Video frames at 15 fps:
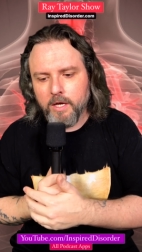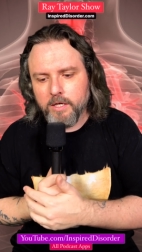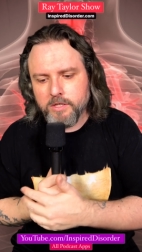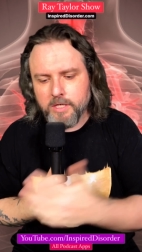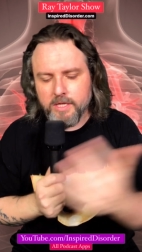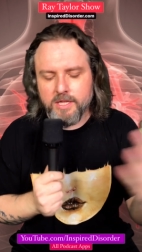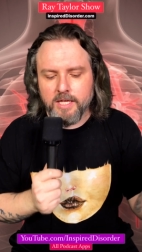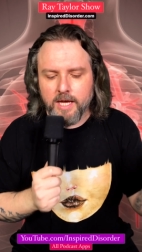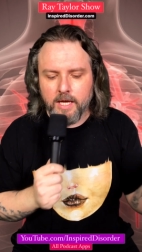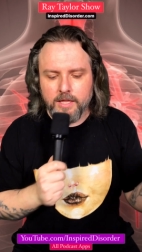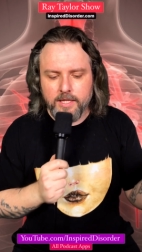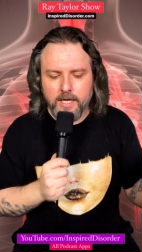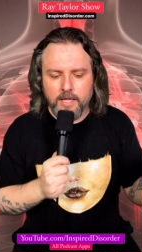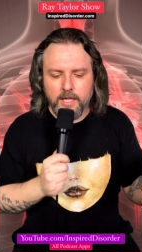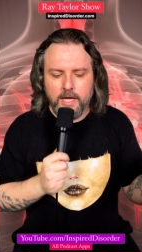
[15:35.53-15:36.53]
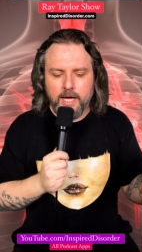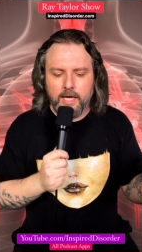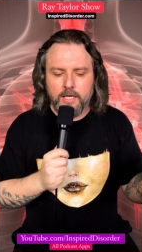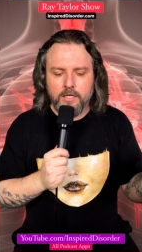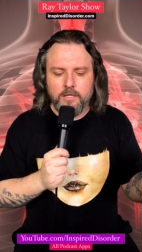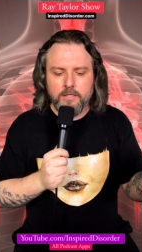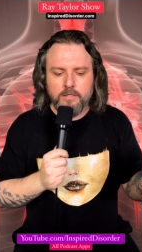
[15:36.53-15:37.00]
To think that
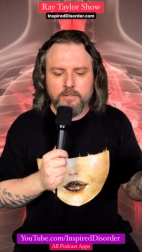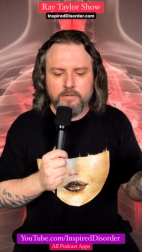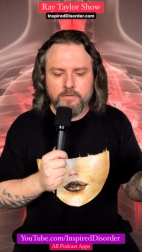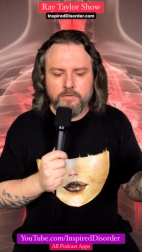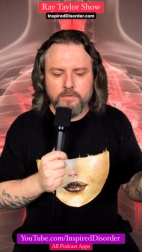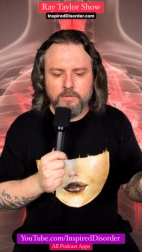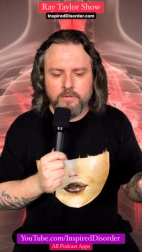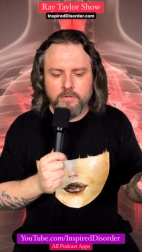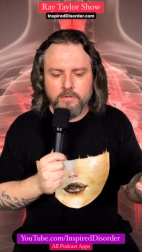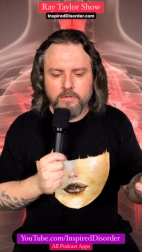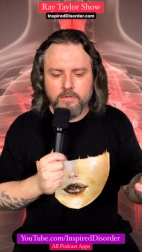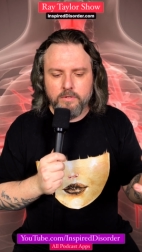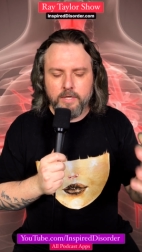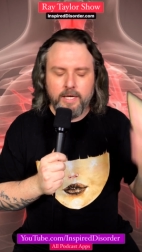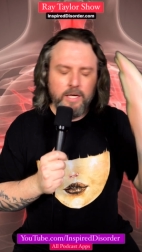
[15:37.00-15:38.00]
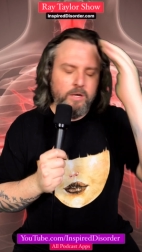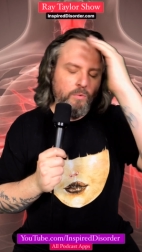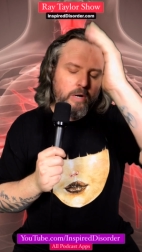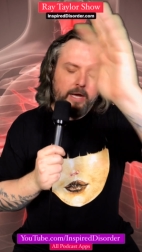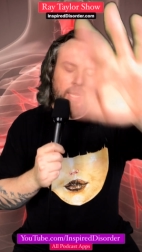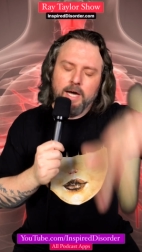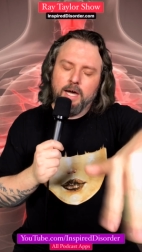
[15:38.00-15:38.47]
like,
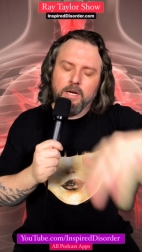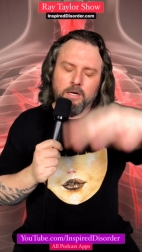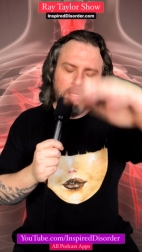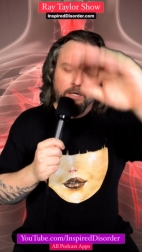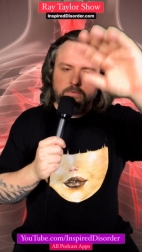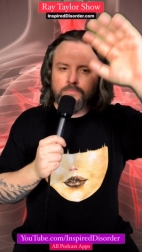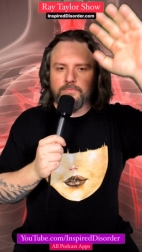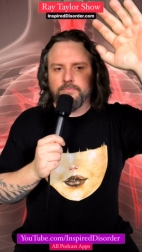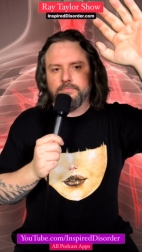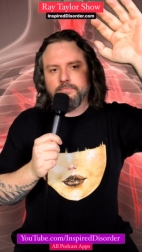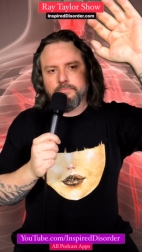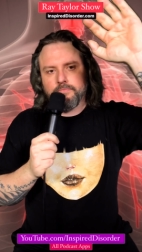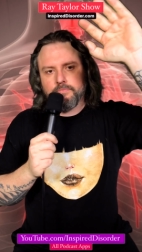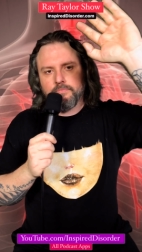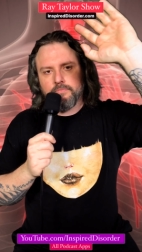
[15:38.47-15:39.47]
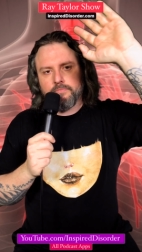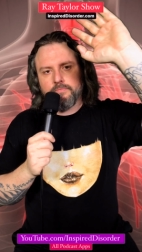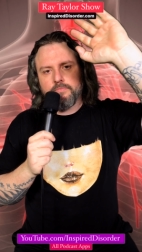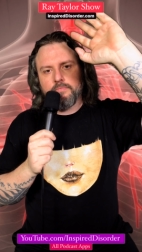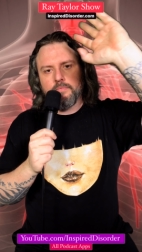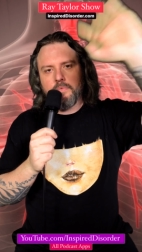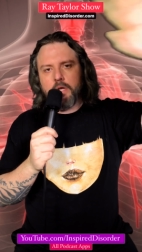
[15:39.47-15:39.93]
anyway, I don't know.
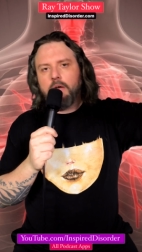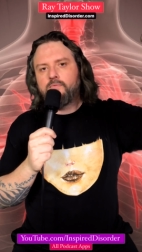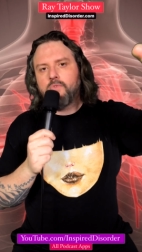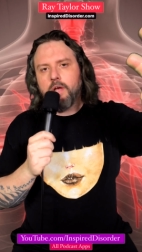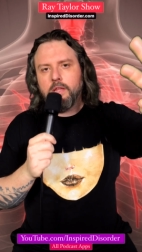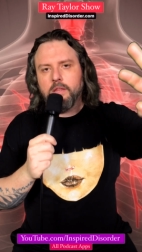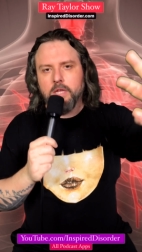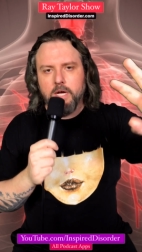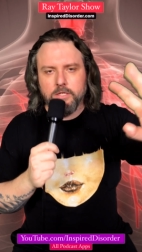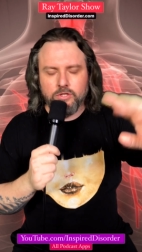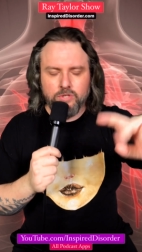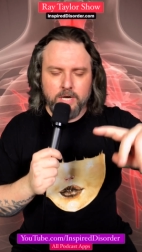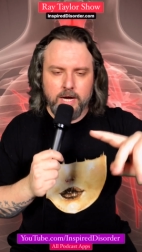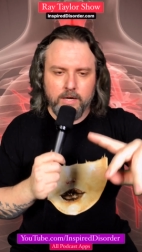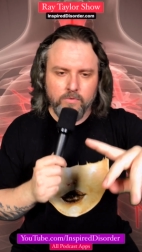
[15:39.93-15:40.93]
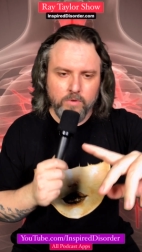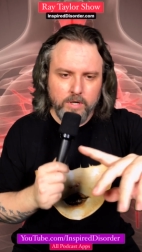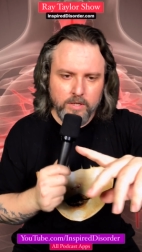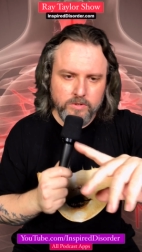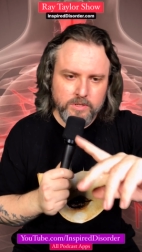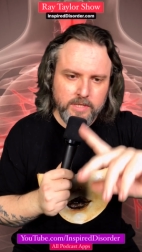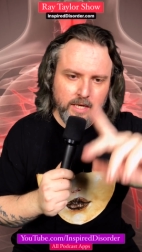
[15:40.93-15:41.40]
I, I lost track of what I
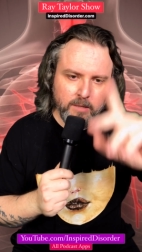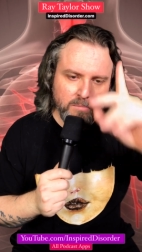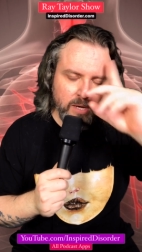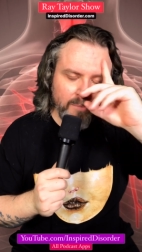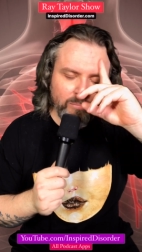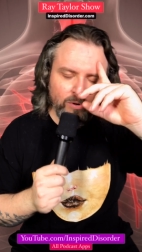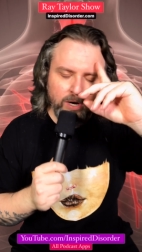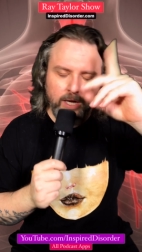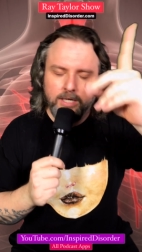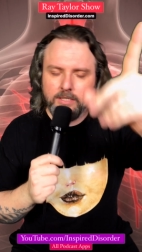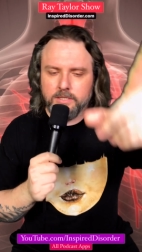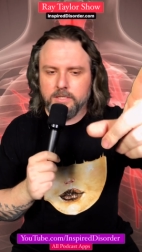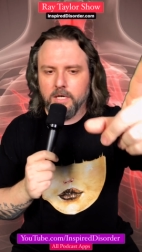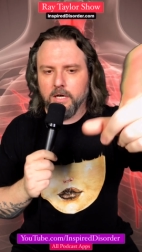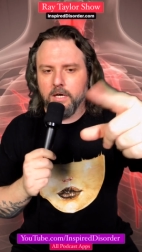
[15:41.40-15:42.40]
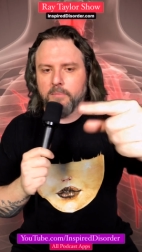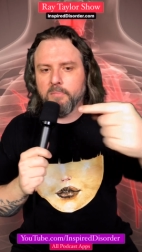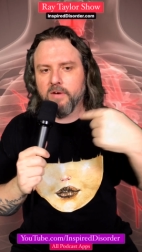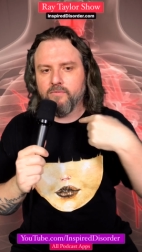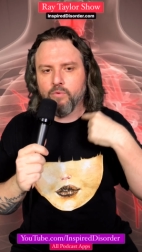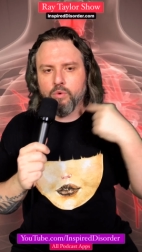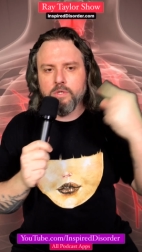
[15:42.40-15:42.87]
was saying. My brain is done.
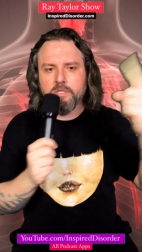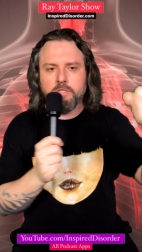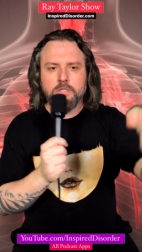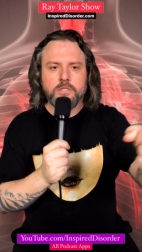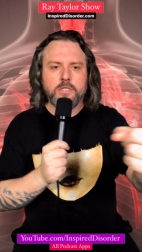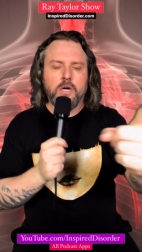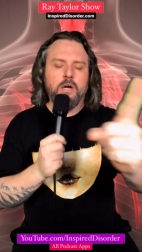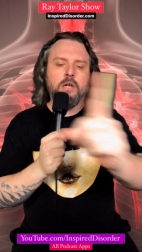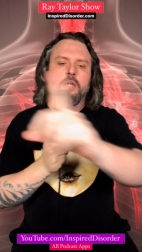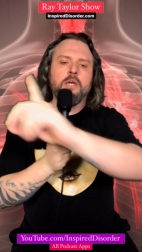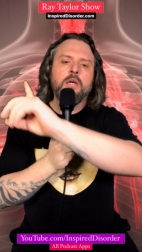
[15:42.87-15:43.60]
My voice is done.